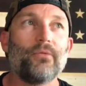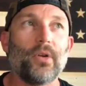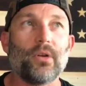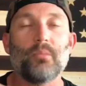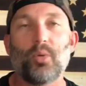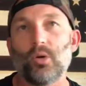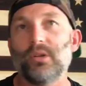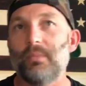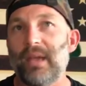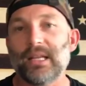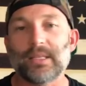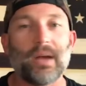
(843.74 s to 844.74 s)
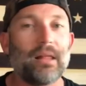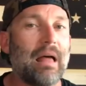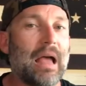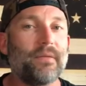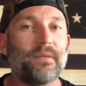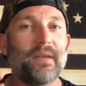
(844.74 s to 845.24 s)
very important demands on my
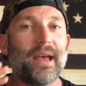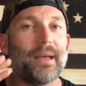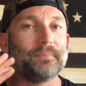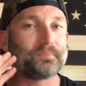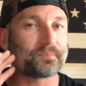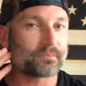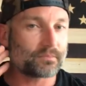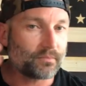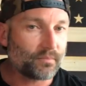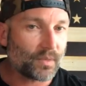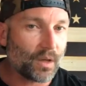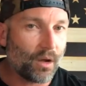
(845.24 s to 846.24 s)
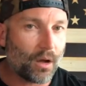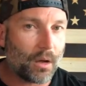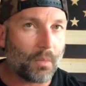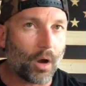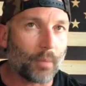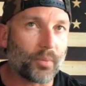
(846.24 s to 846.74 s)
life that
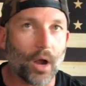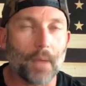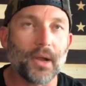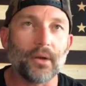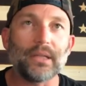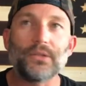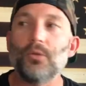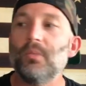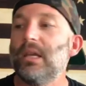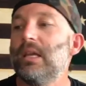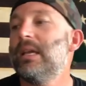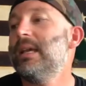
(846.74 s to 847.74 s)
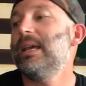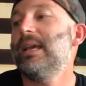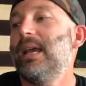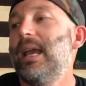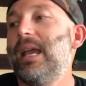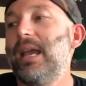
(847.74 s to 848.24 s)
are primary to me,
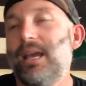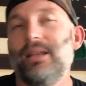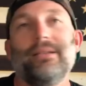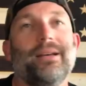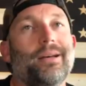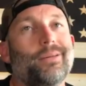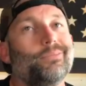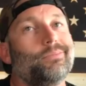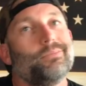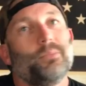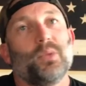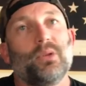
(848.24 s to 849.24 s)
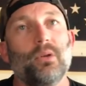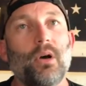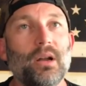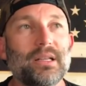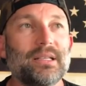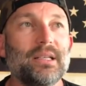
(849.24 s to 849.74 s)
and
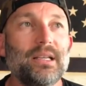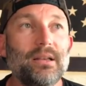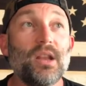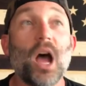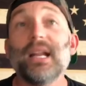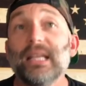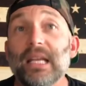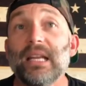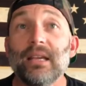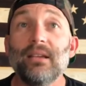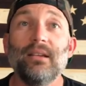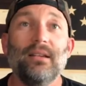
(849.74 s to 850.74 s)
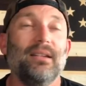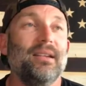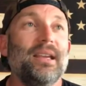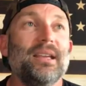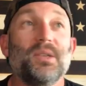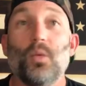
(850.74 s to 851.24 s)
honestly, not eating
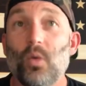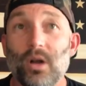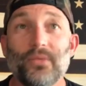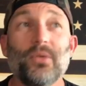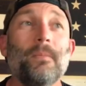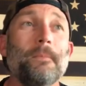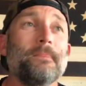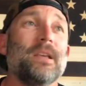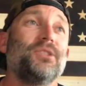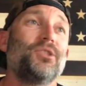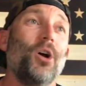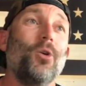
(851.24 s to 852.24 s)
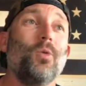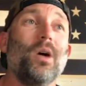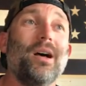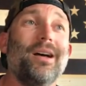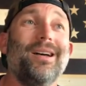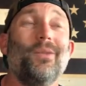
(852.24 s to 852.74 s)
isn't one of them.
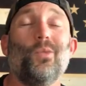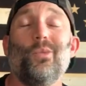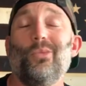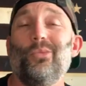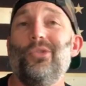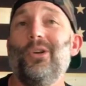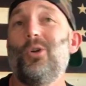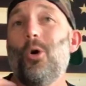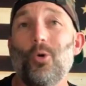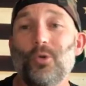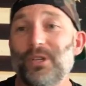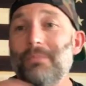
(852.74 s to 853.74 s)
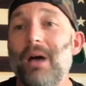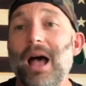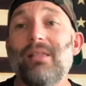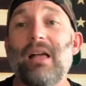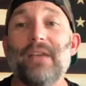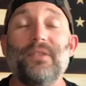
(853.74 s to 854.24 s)
So the goals in
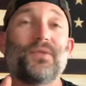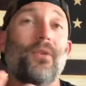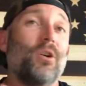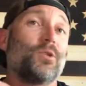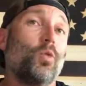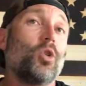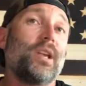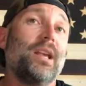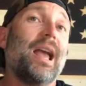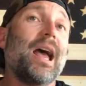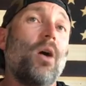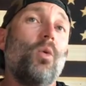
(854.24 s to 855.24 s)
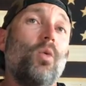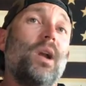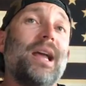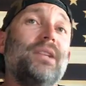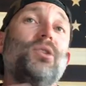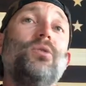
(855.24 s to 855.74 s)
my life as far as working out, what
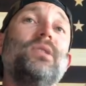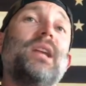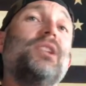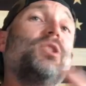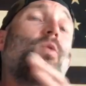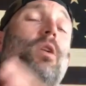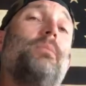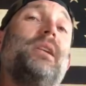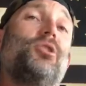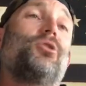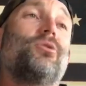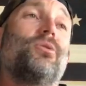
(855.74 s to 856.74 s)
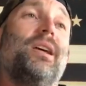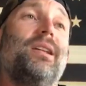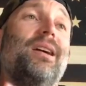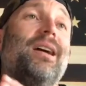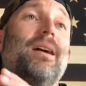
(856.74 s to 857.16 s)
I do is I just want to make sure that